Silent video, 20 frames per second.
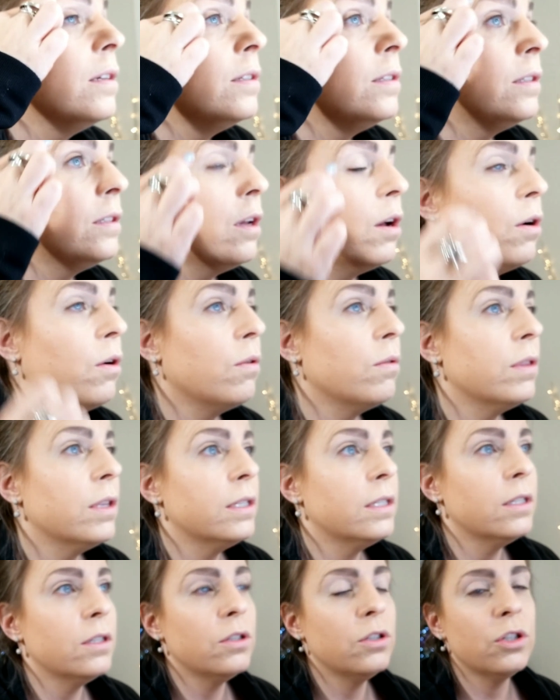So
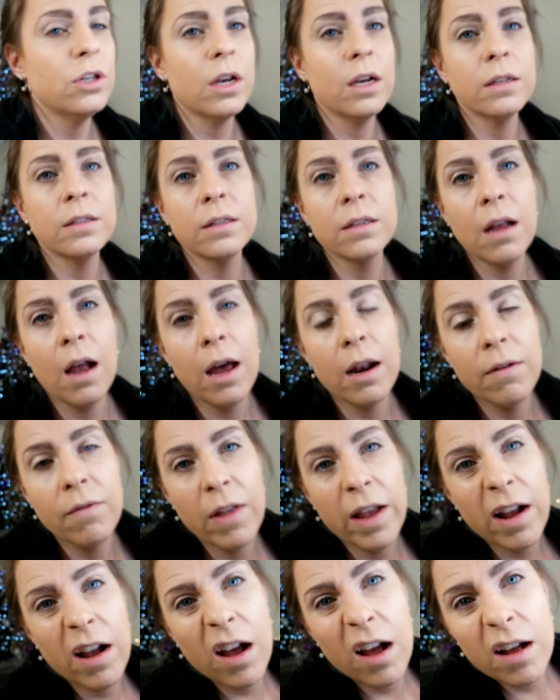this is just kind of
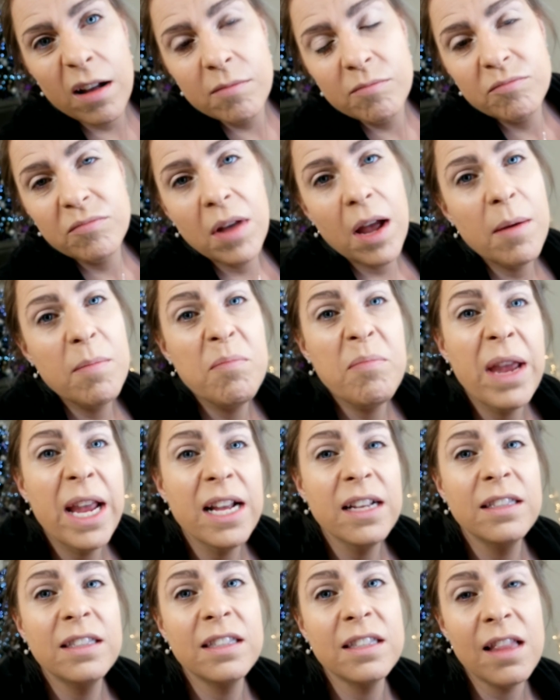like a
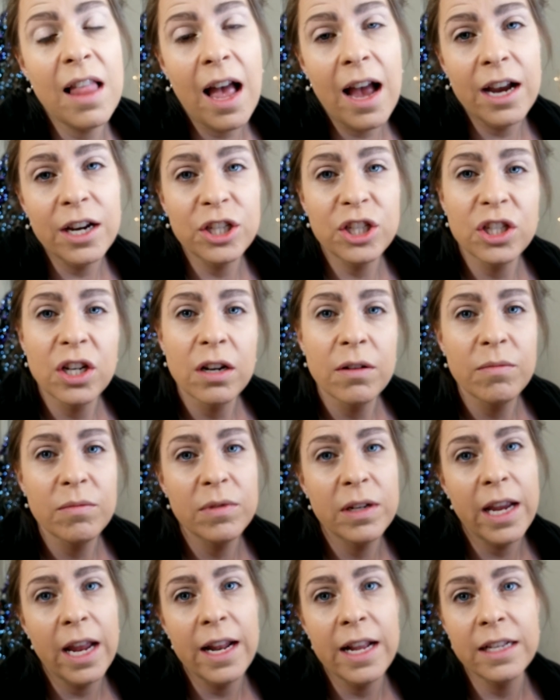base slash
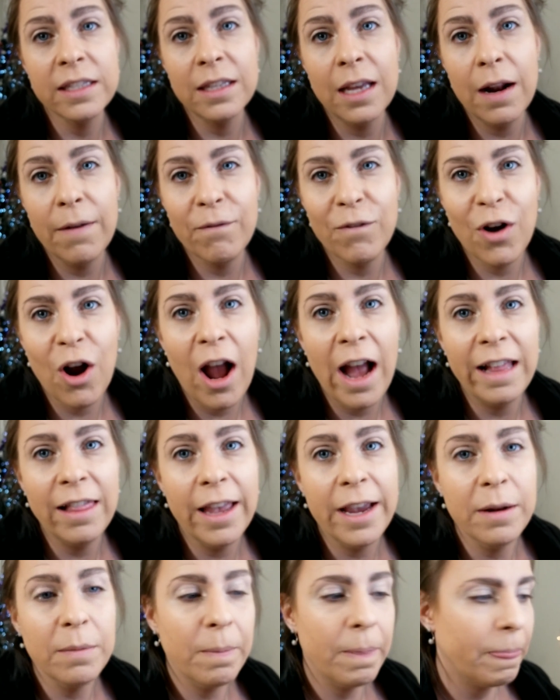getting set up for
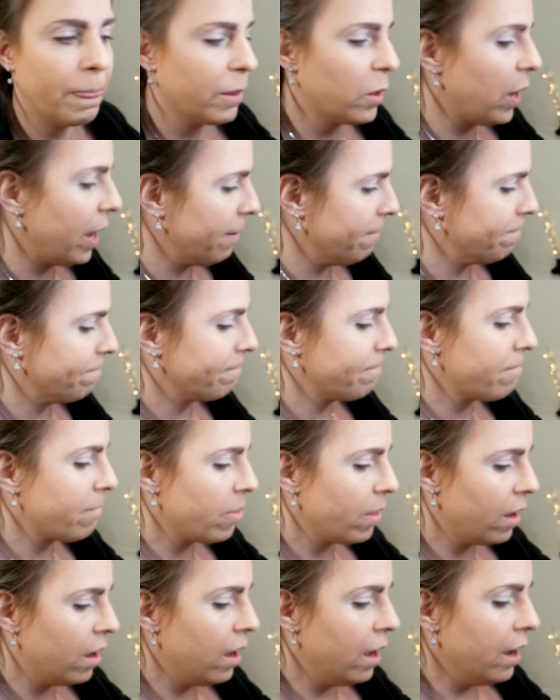highlight. Okay,
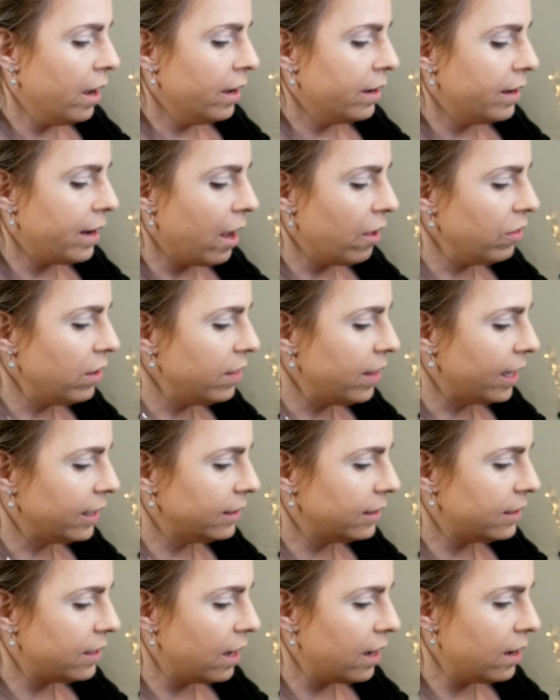now that
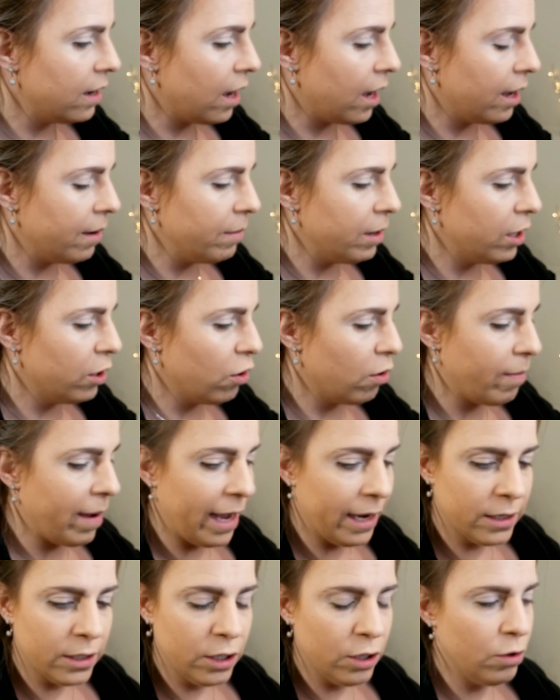that's done, I'm gonna go
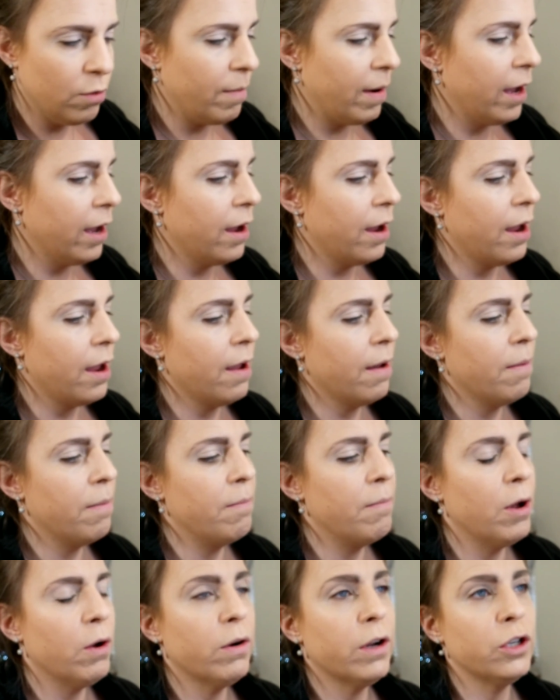back to my
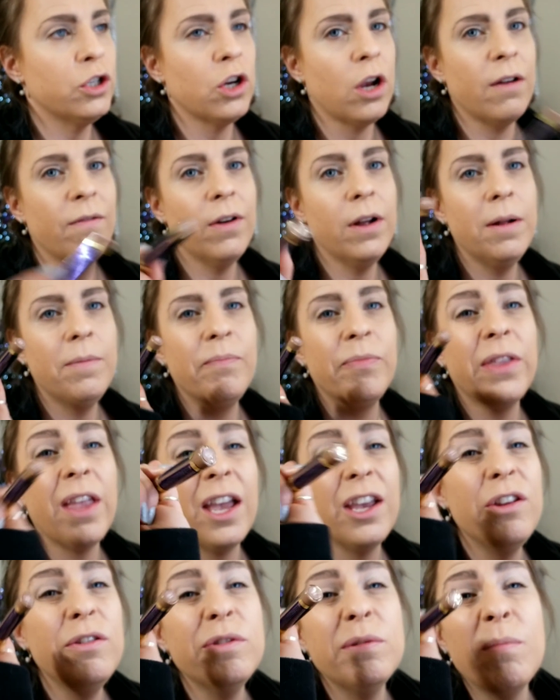Mocha Java.
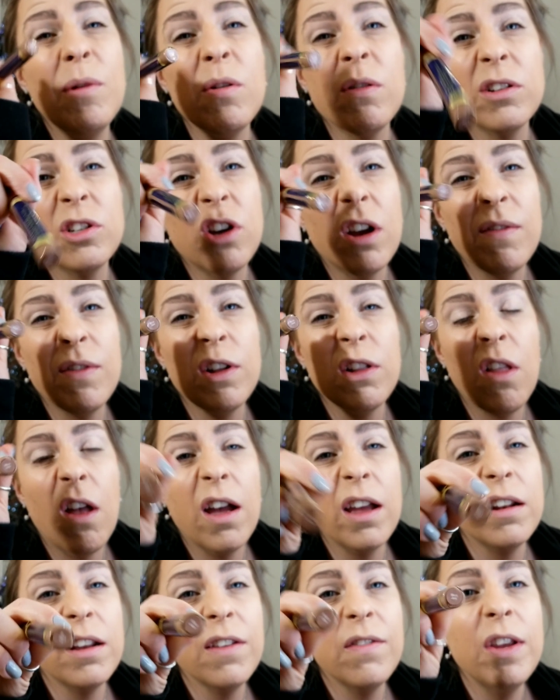I use Mocha Java a
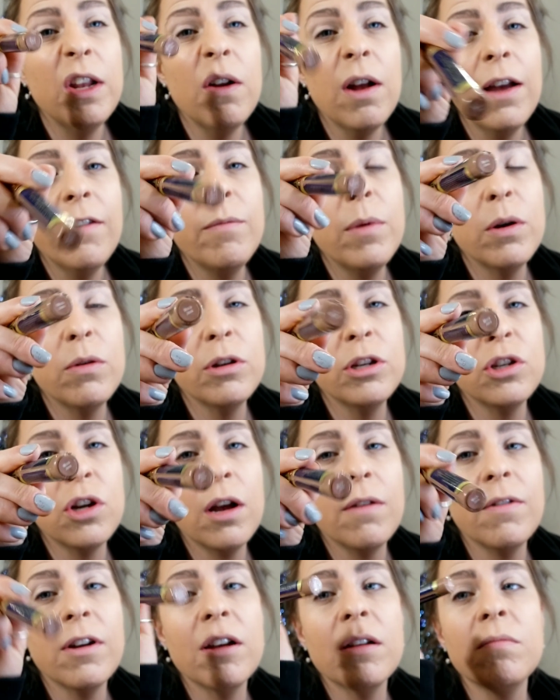lot. If you don't have Mocha
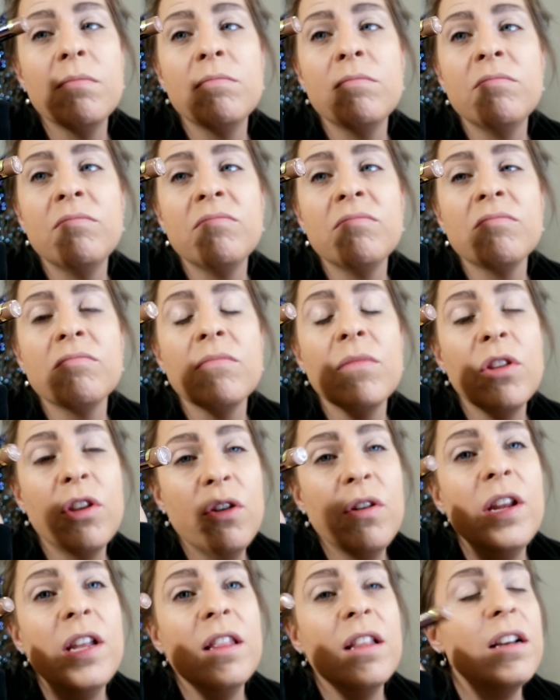Java,
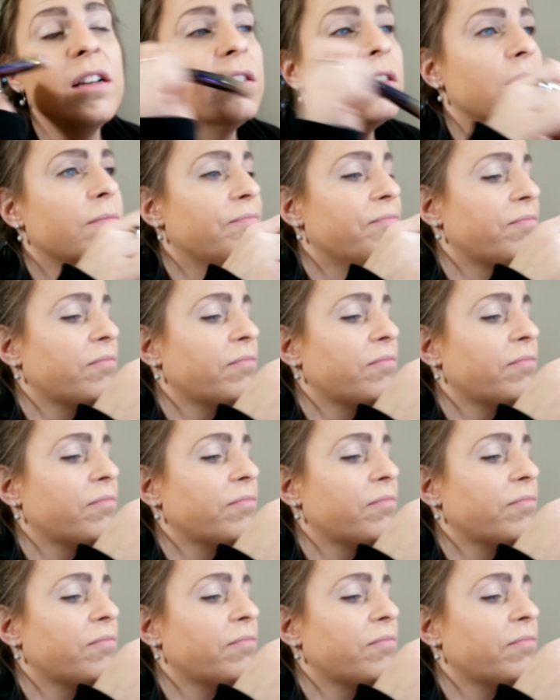you need this.